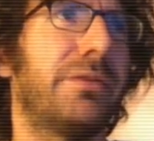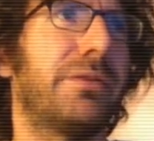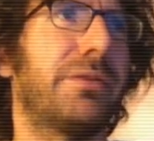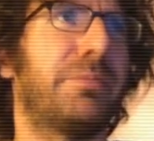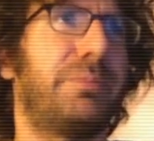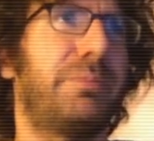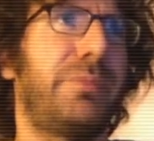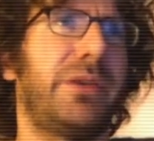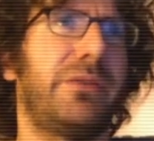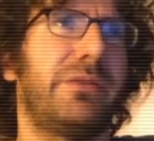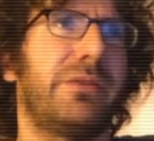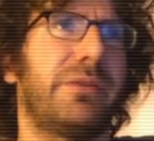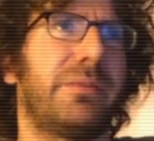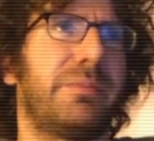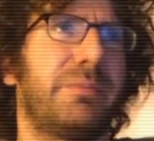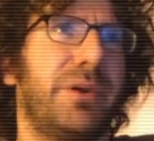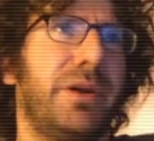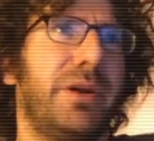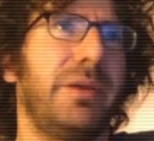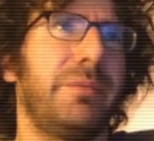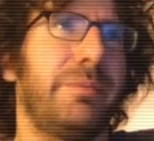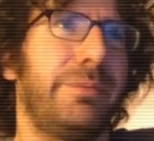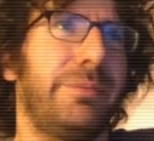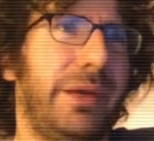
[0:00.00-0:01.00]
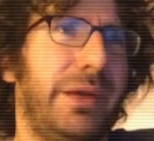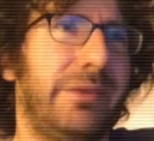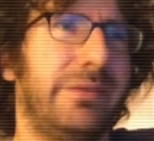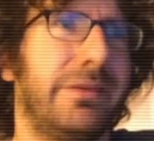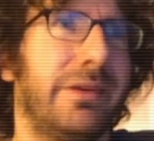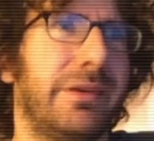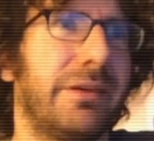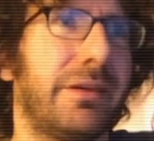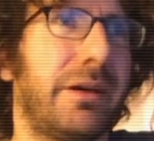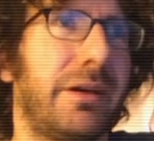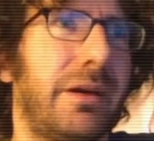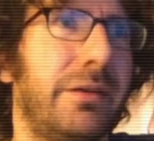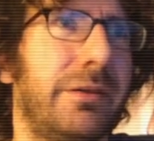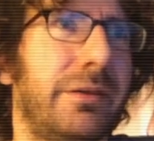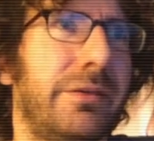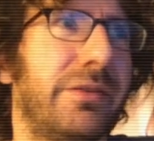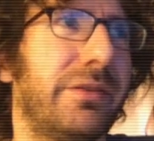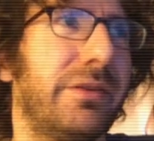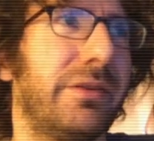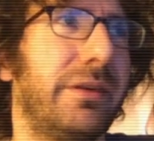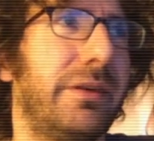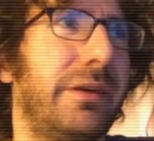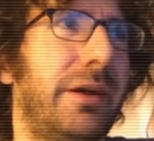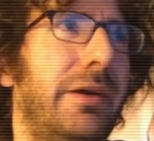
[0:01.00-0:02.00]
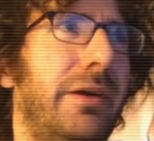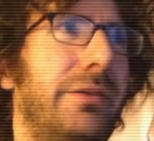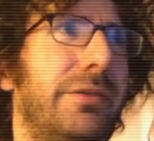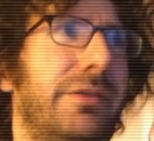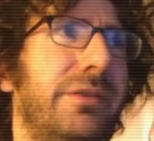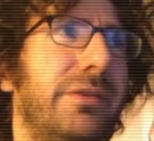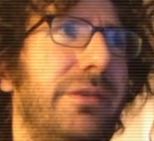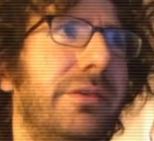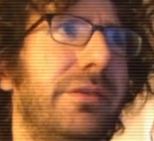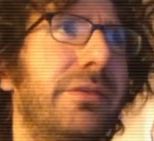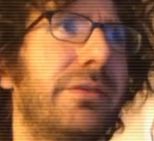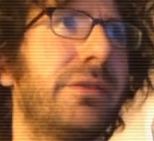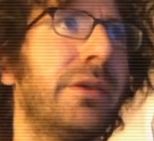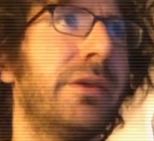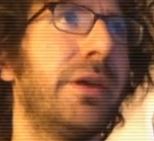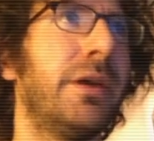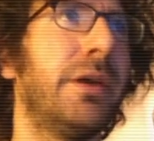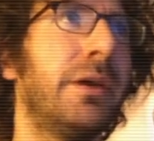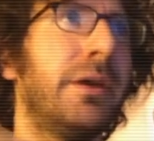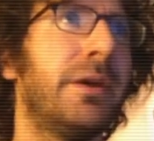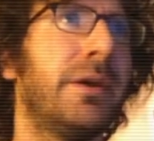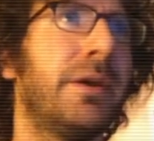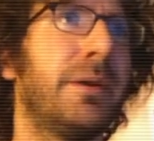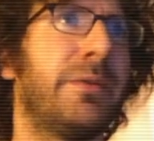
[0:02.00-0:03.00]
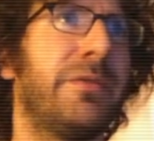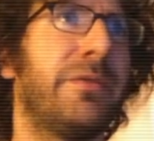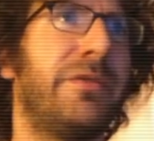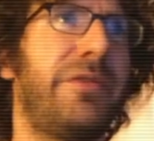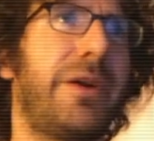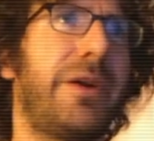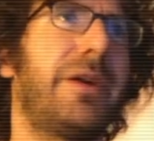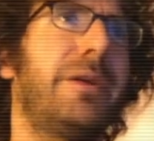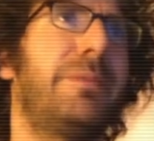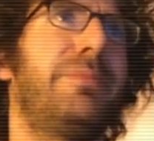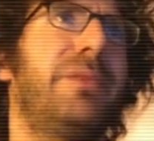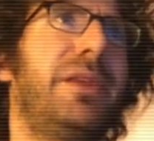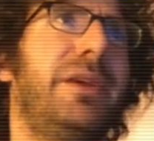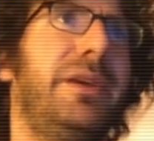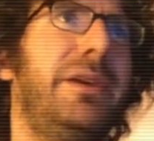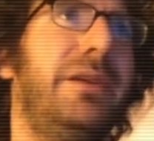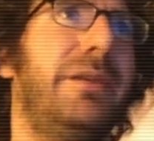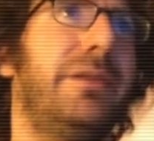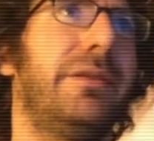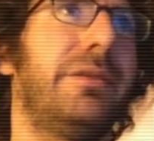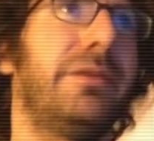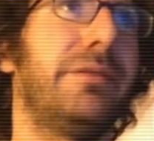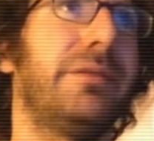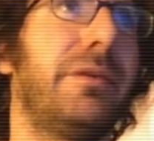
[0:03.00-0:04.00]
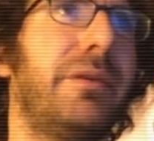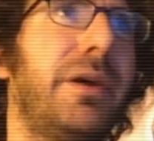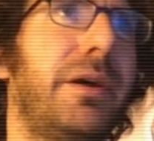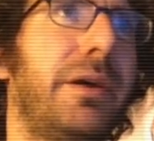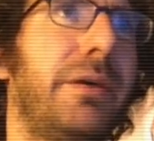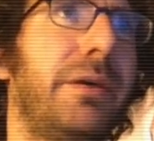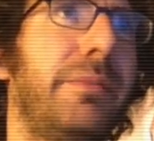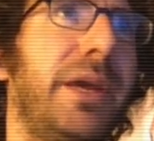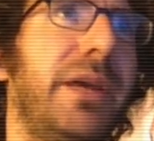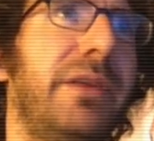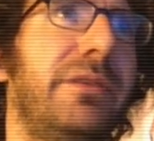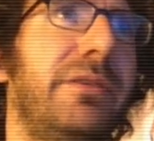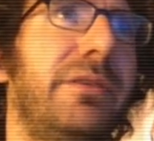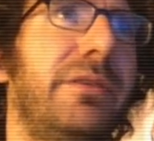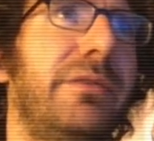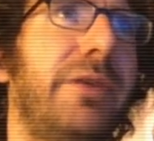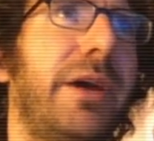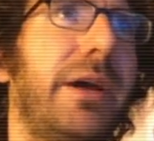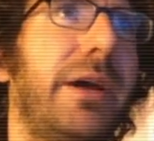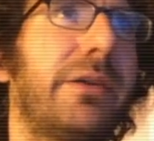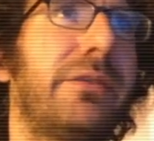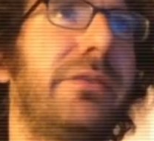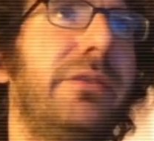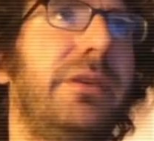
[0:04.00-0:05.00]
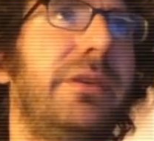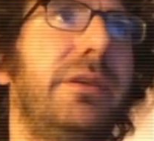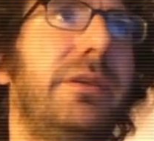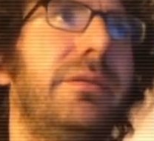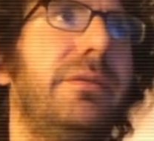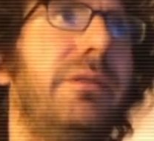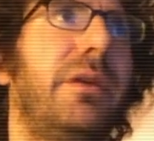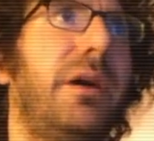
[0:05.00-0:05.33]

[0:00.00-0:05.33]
pretty basic, honestly, analysis, very blatant anti-vaccine